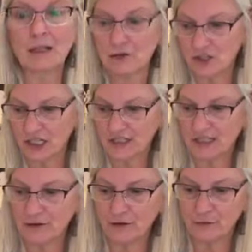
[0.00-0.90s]
I'm going to go
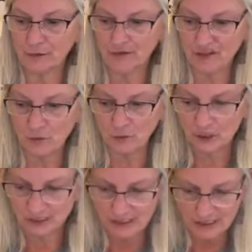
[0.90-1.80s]
check out thrift
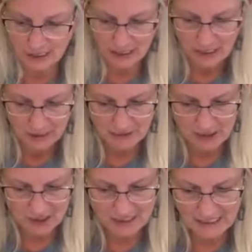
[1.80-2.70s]
stores,
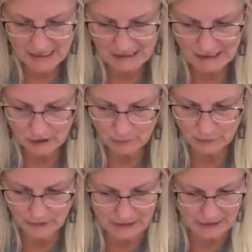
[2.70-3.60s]
but just that little
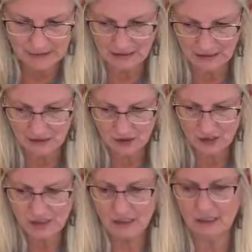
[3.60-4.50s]
bit,
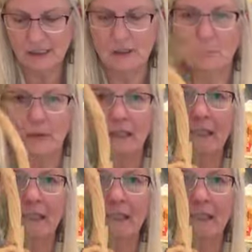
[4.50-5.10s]
just a little